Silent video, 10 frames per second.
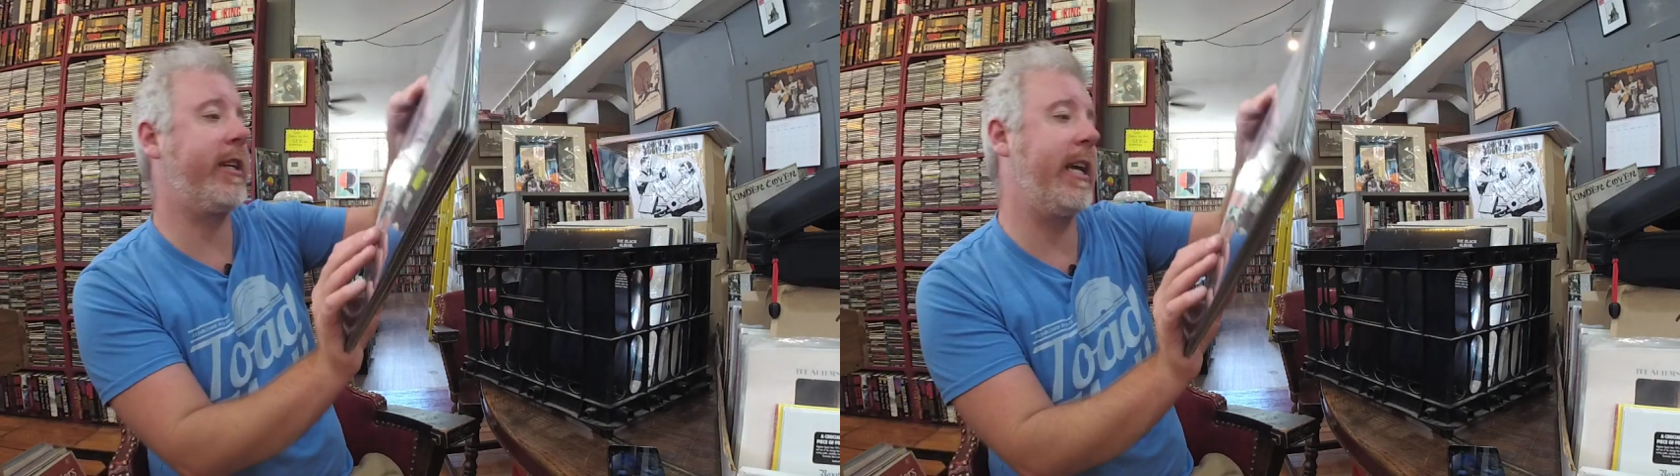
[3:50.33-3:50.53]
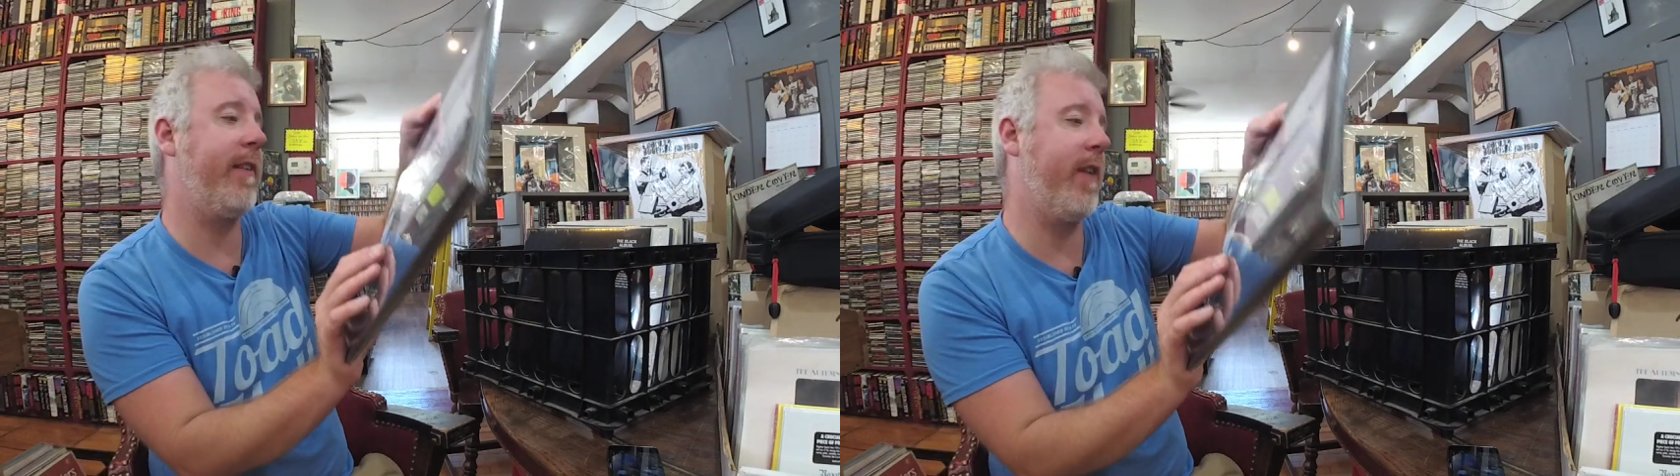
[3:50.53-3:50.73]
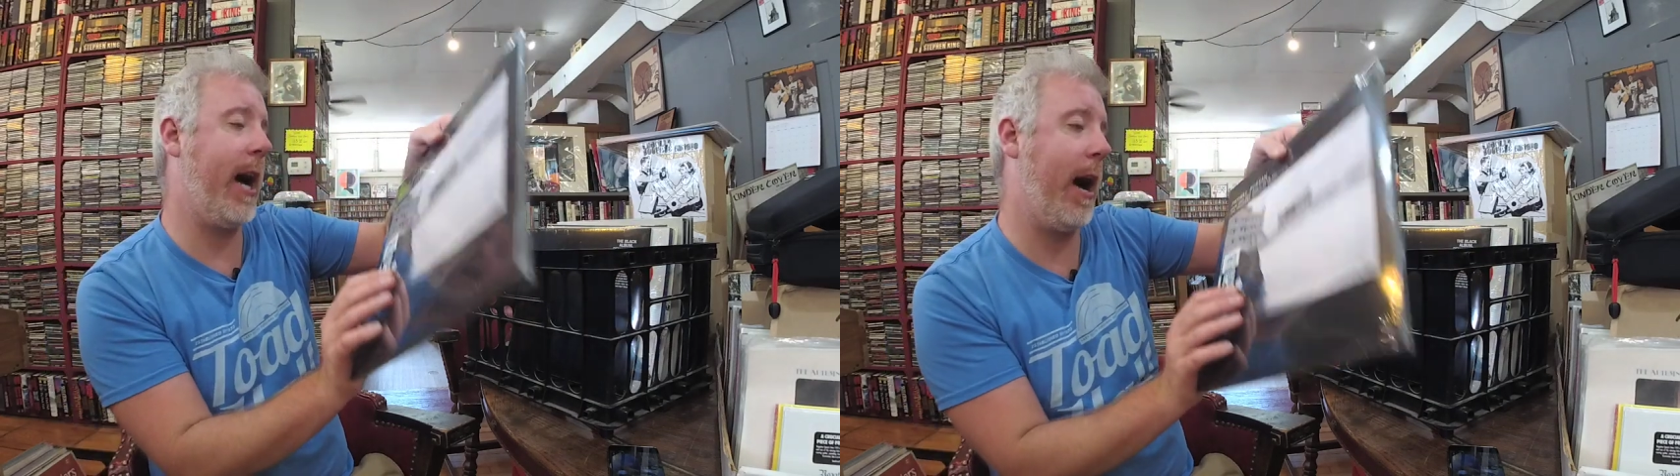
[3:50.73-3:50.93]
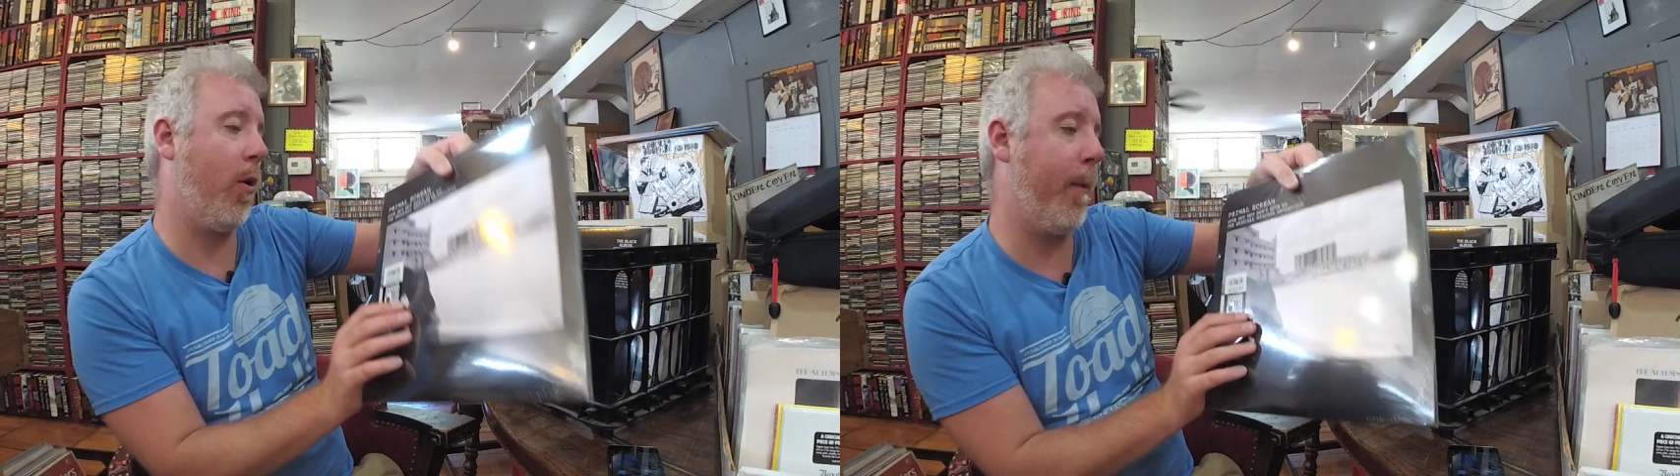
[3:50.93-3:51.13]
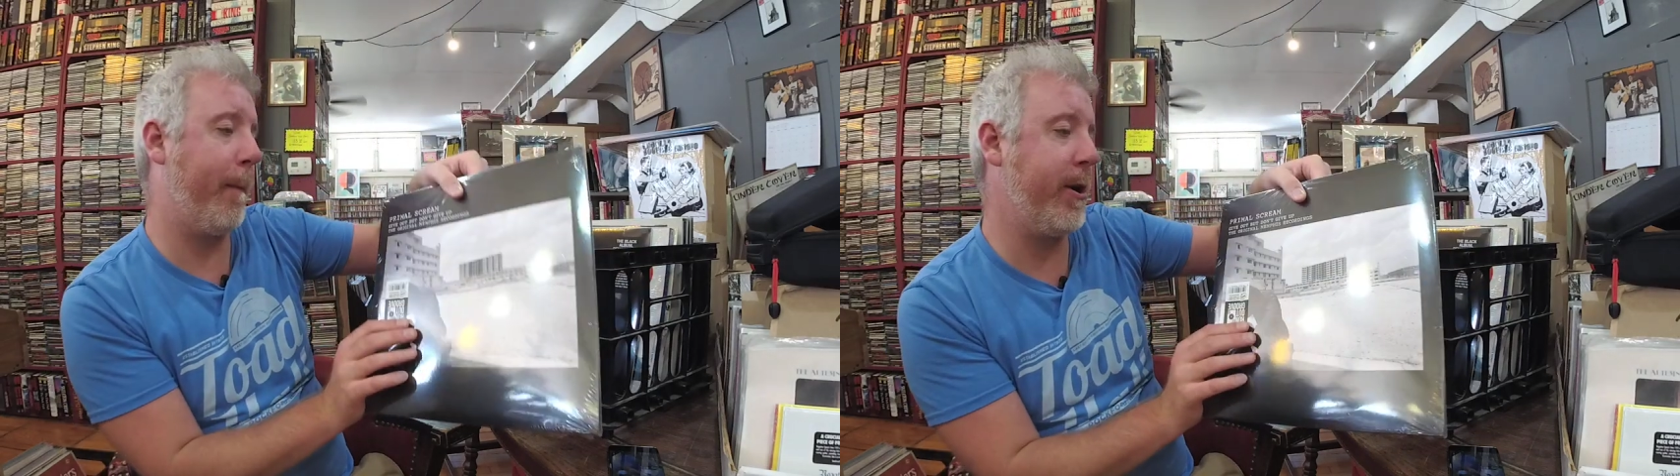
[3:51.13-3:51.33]
Give
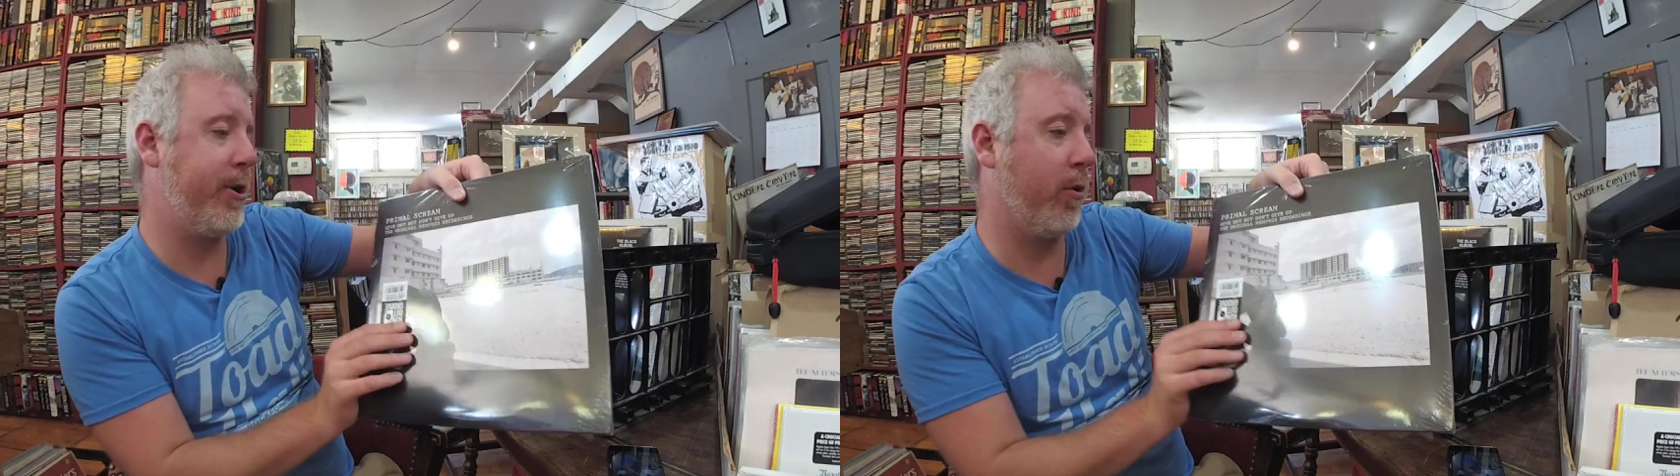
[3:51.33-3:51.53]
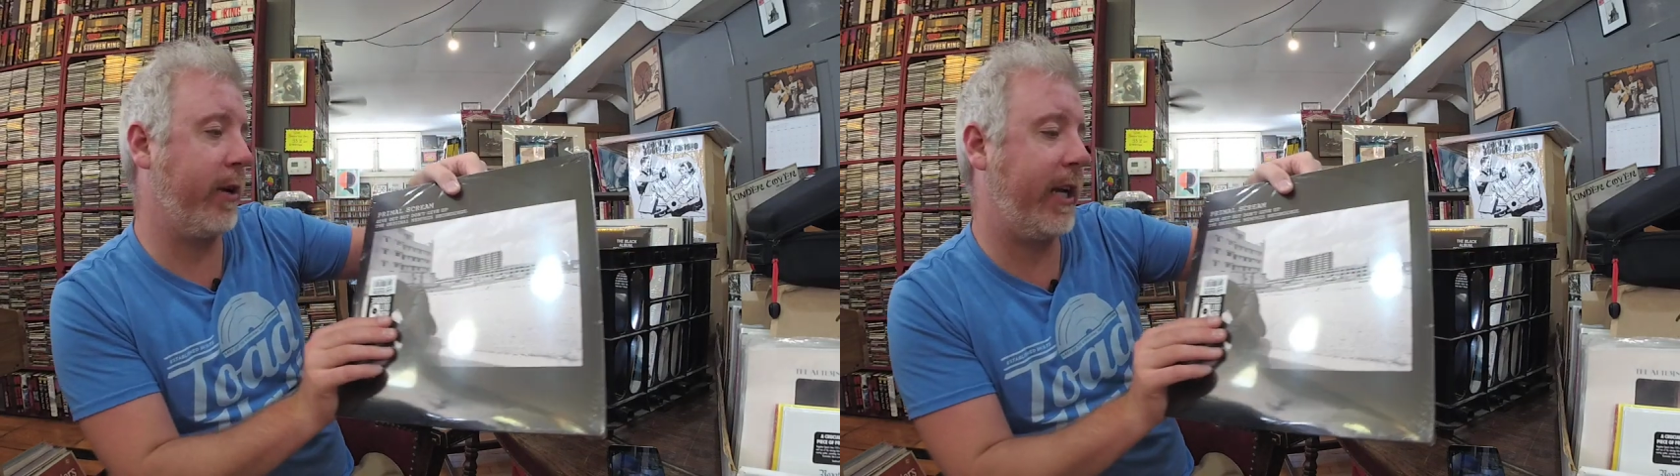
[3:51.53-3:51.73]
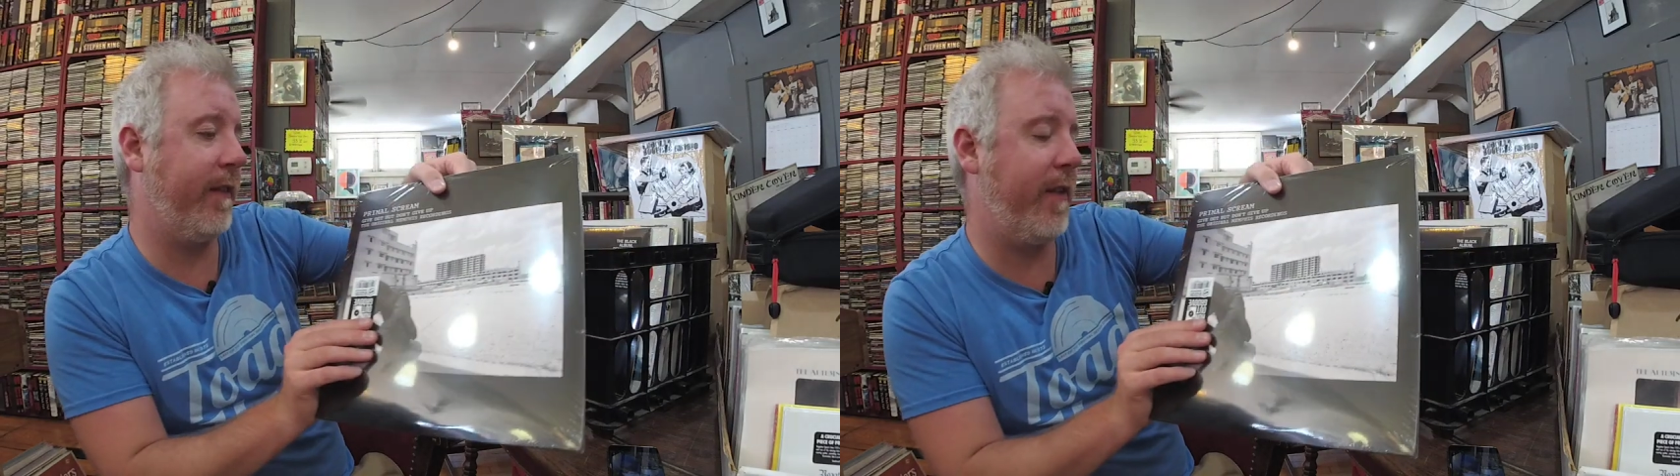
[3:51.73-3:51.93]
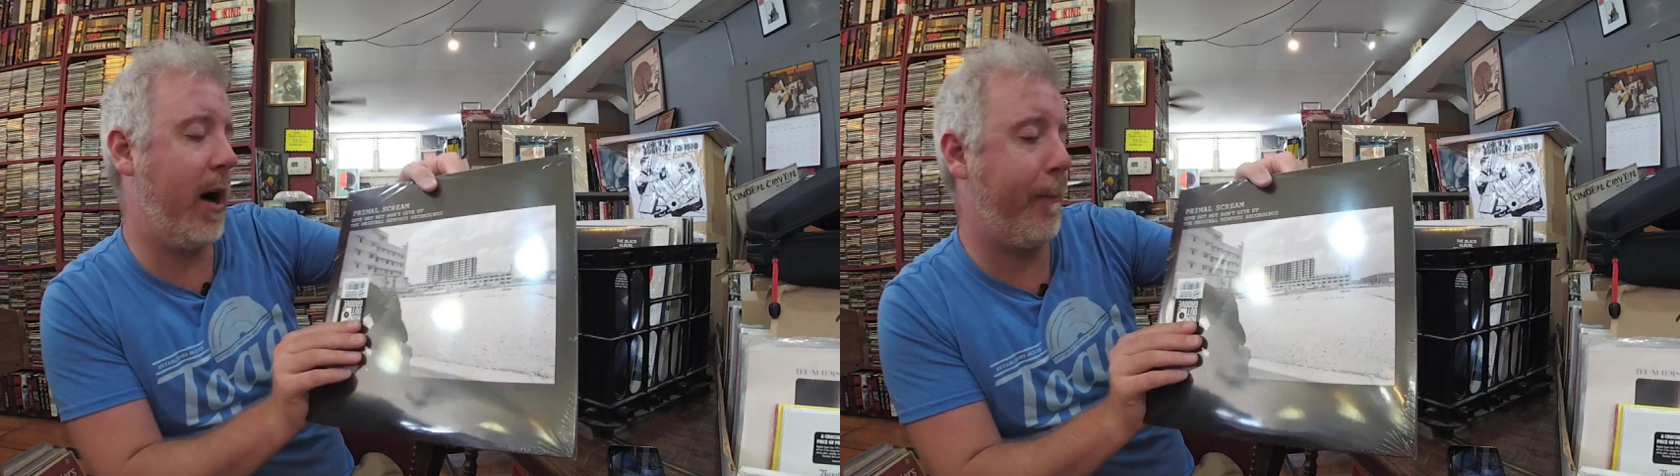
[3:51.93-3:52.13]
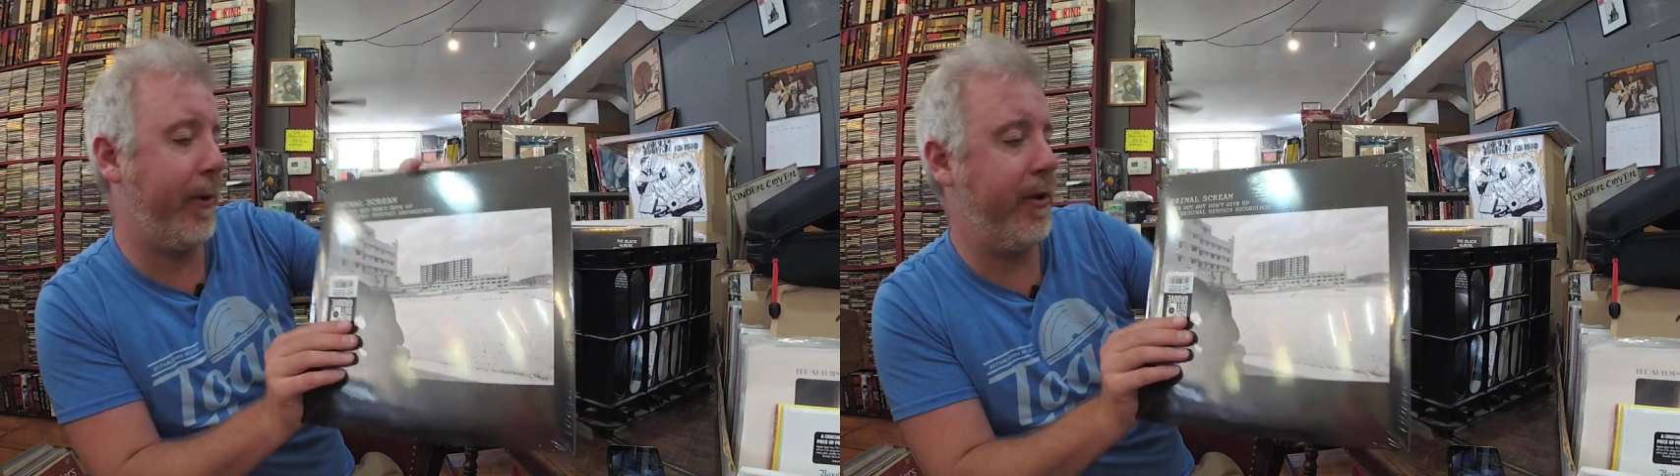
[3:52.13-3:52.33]
Out But Don't Give
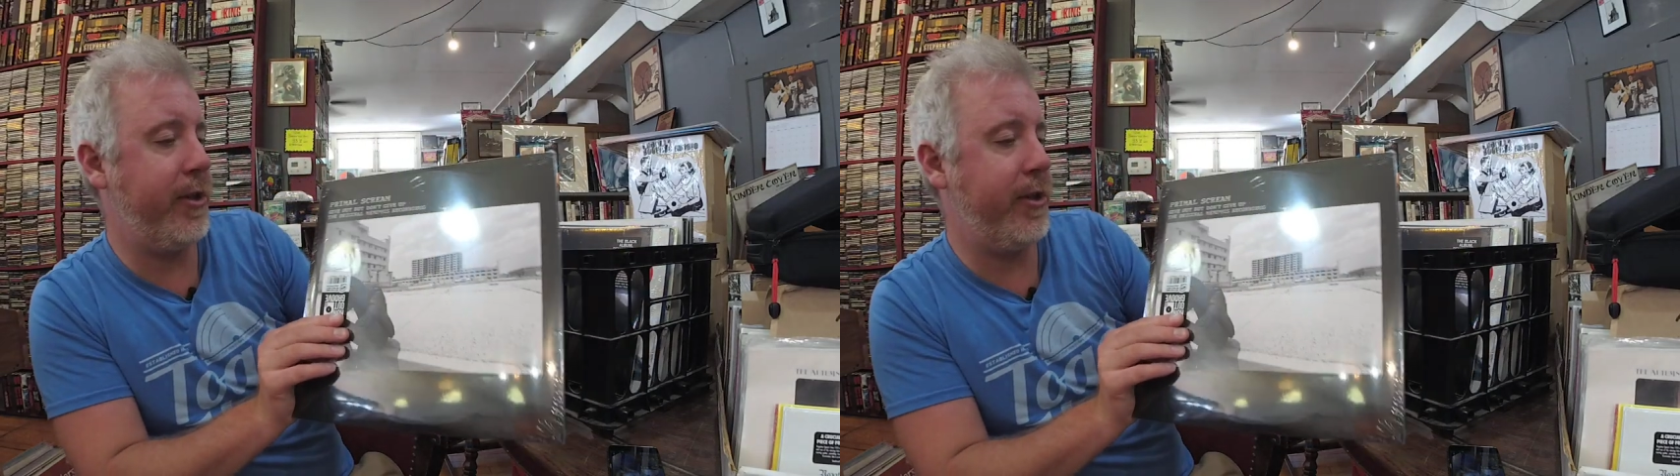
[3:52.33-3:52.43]
Up,